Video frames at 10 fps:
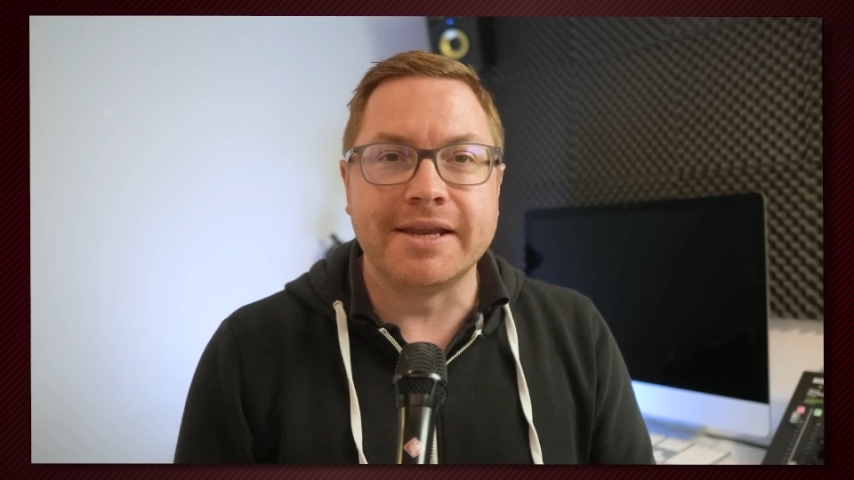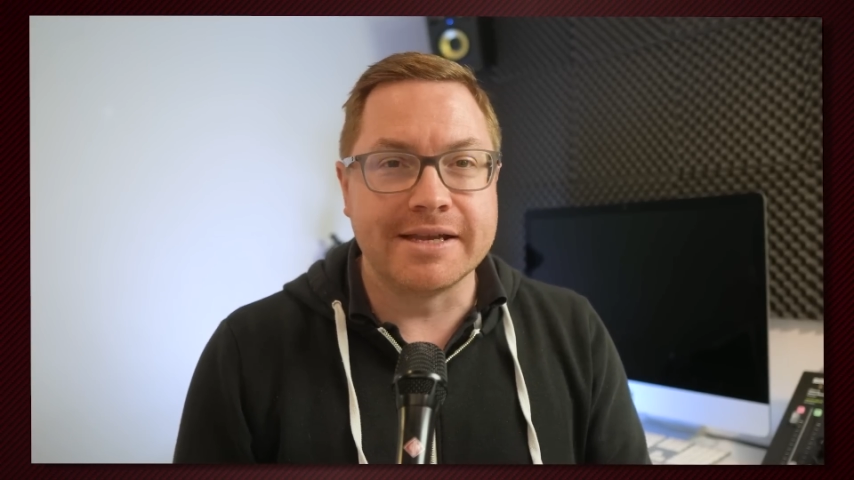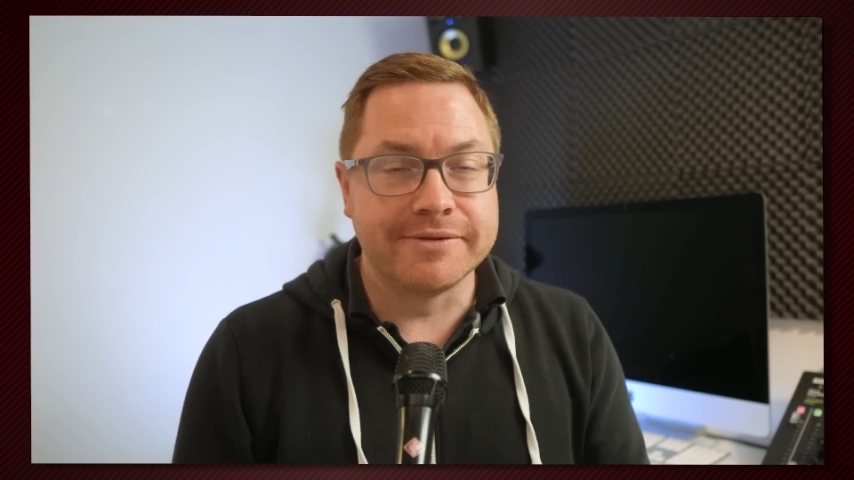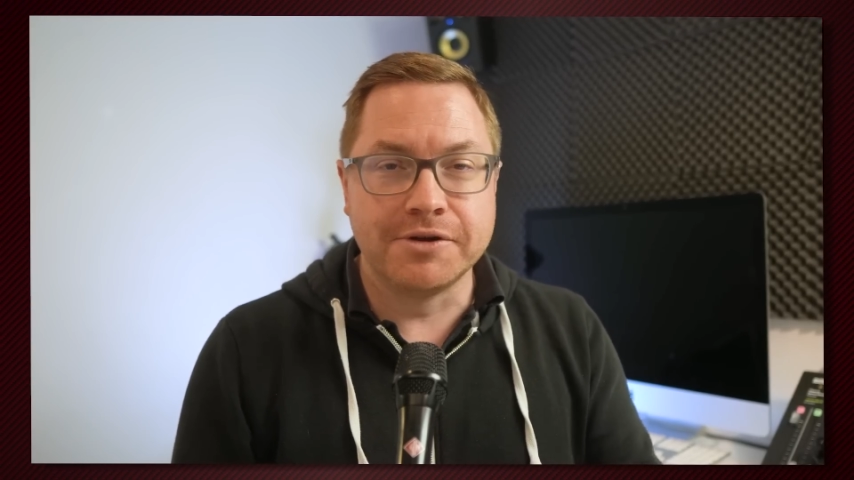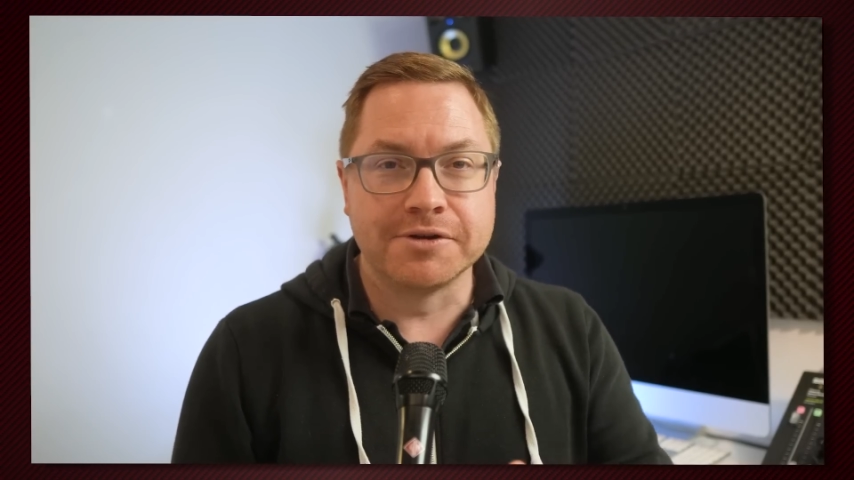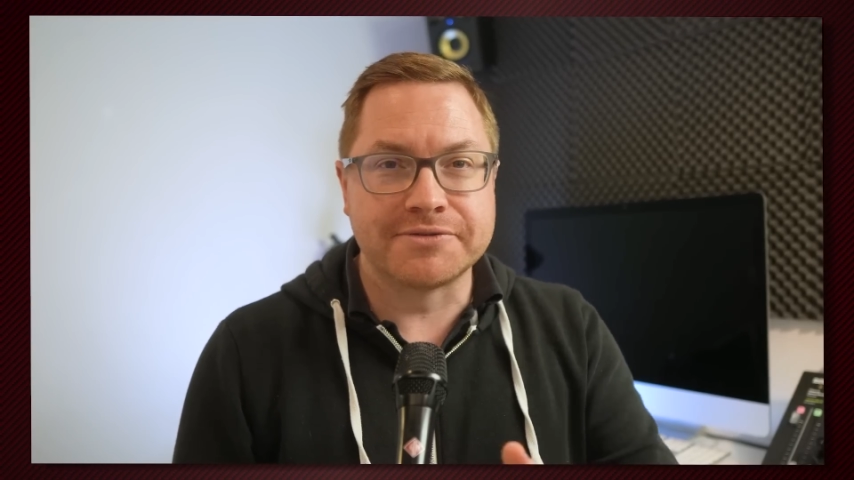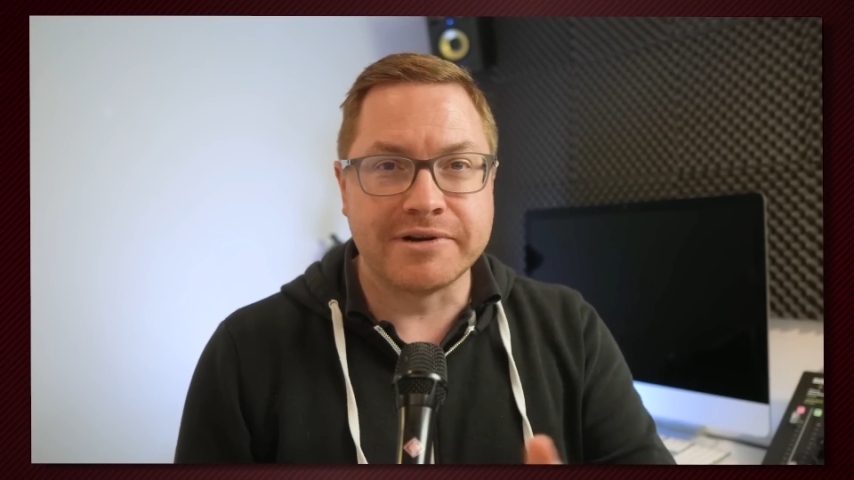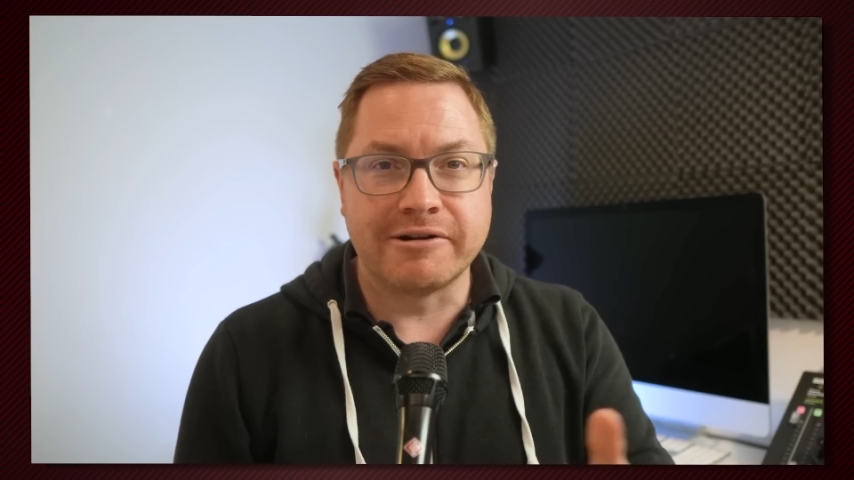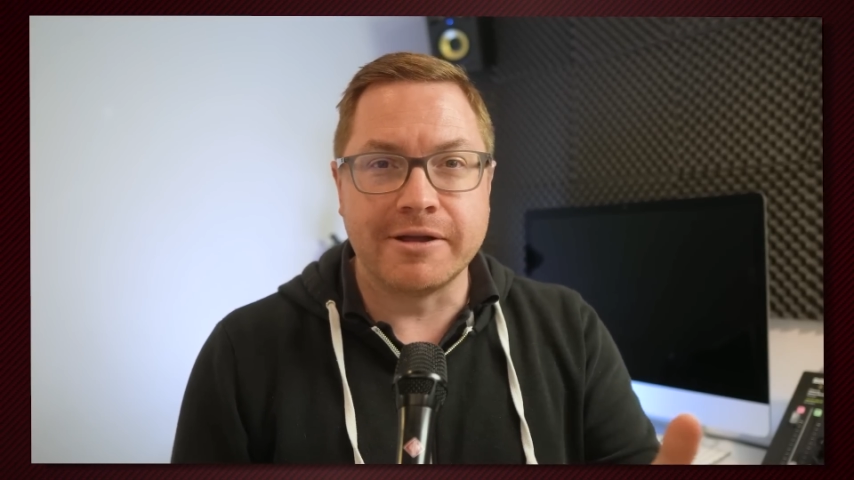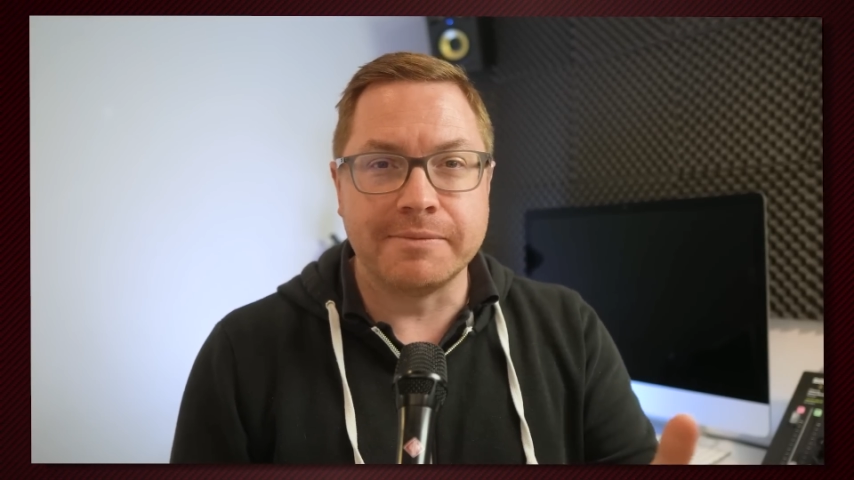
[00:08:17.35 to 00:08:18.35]
And he said, of course,
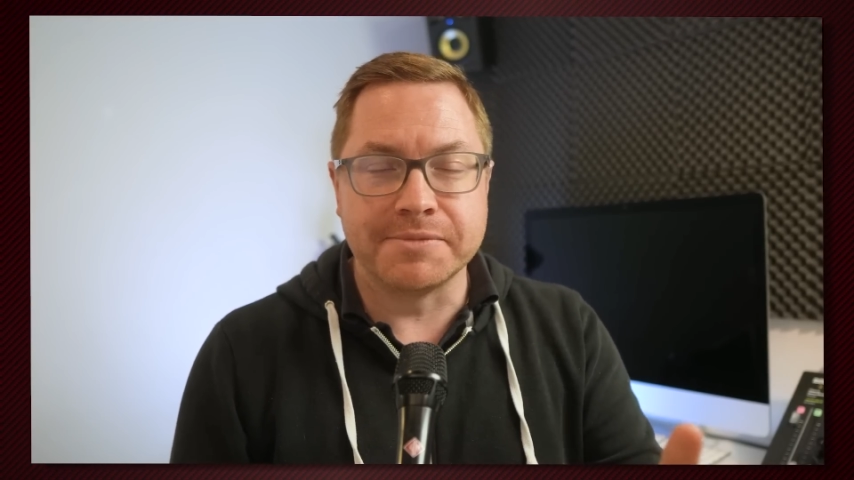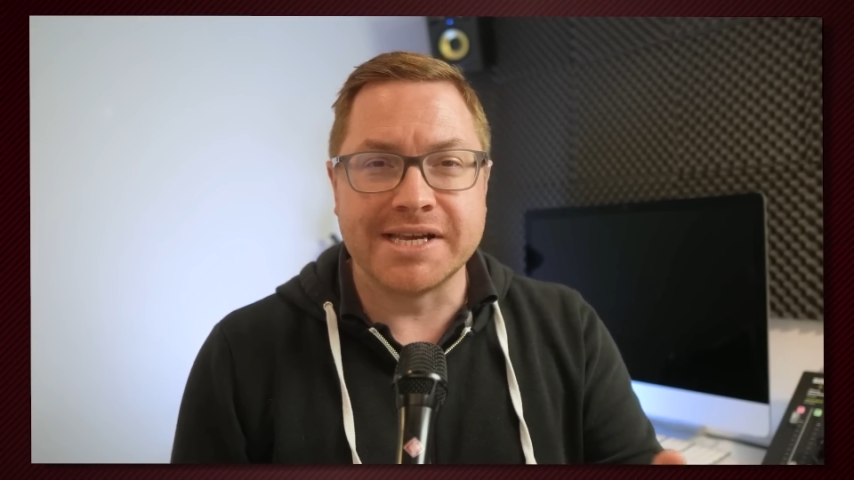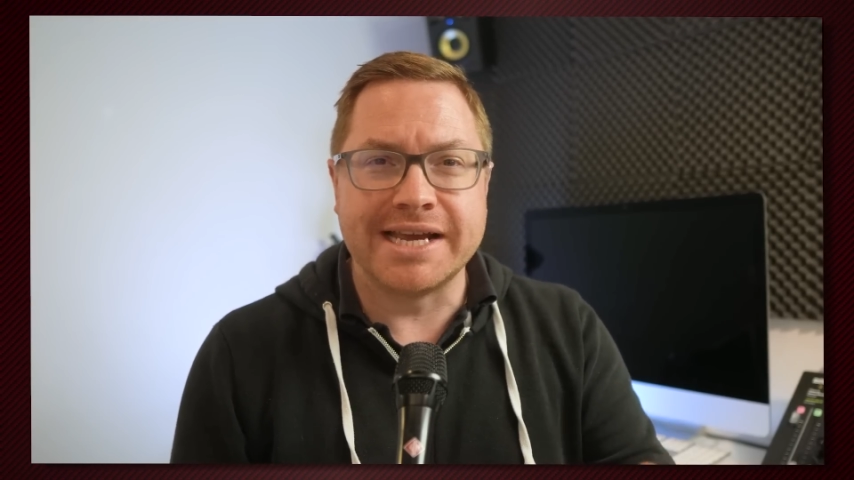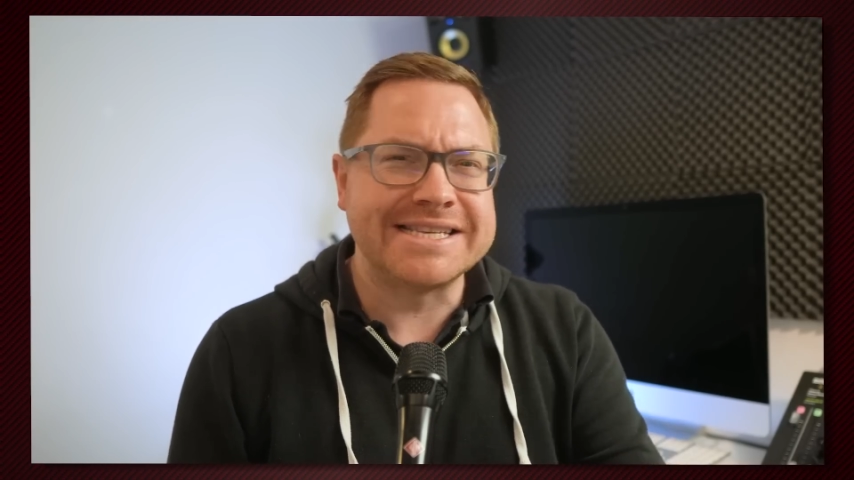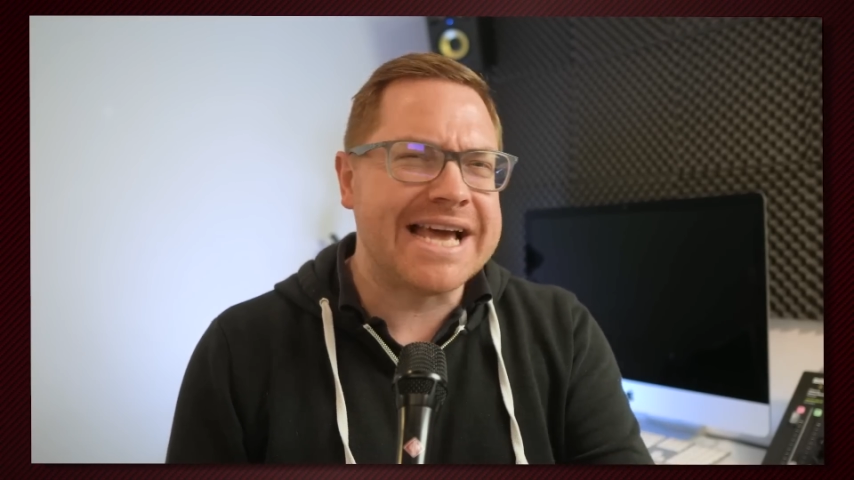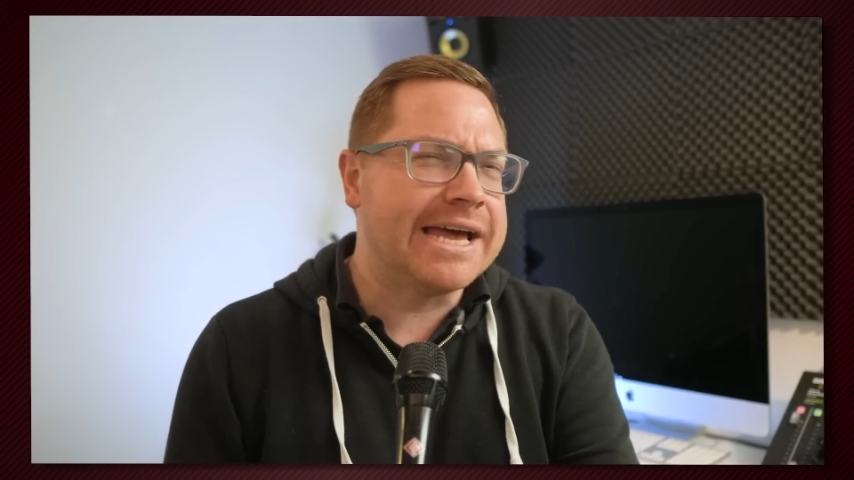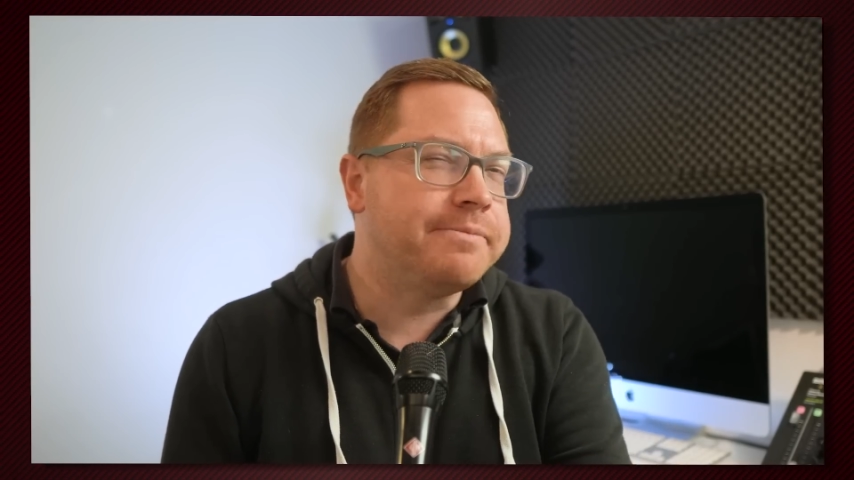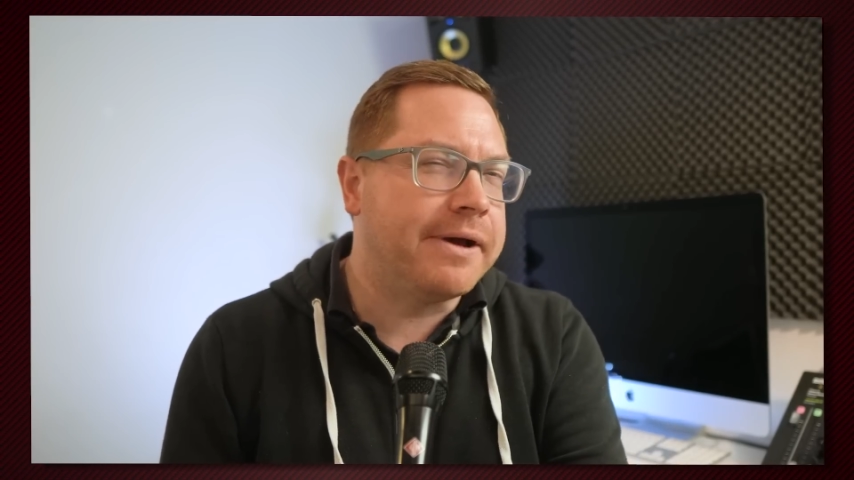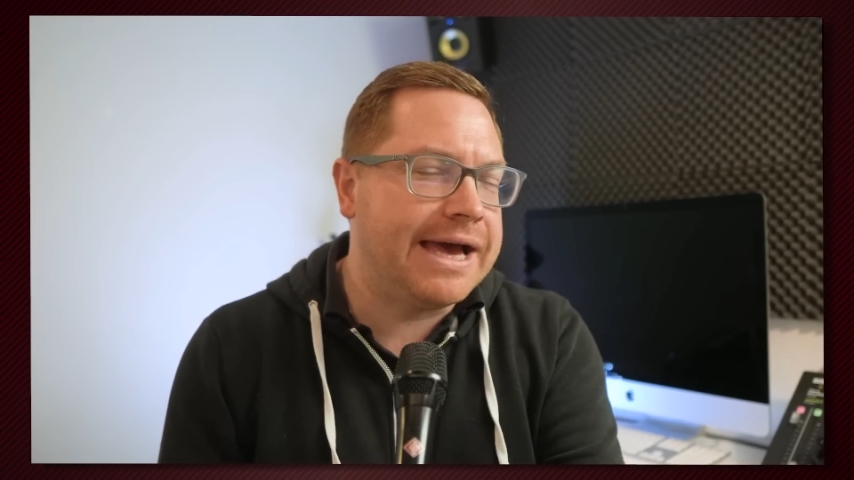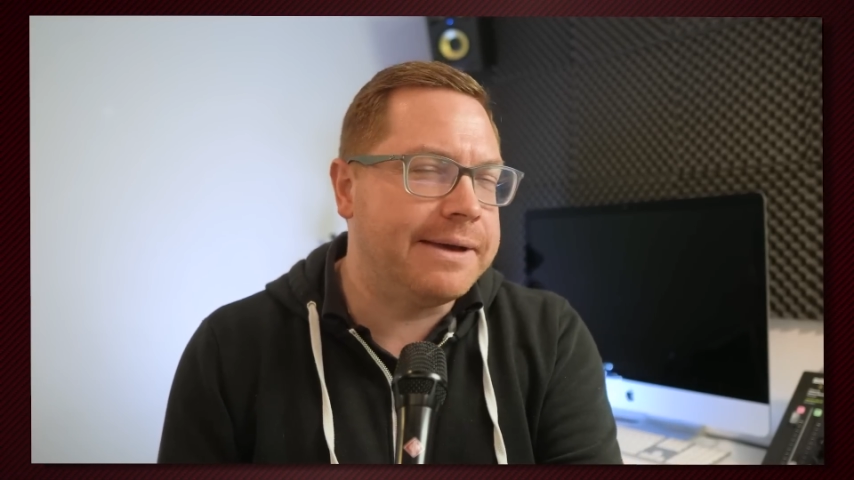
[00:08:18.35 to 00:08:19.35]
Ferrari, Mercedes, and
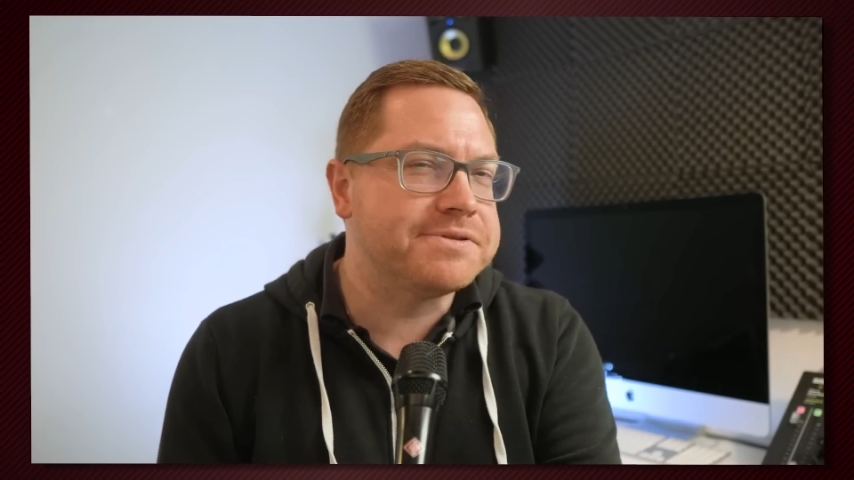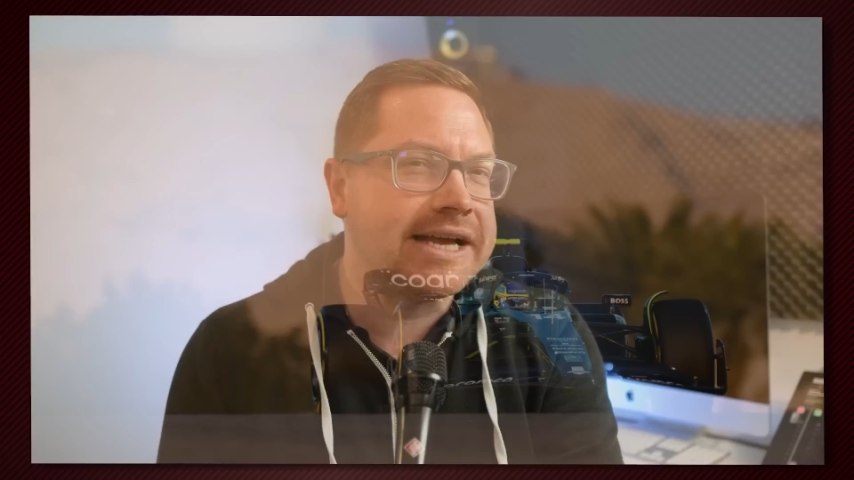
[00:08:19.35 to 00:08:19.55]
perhaps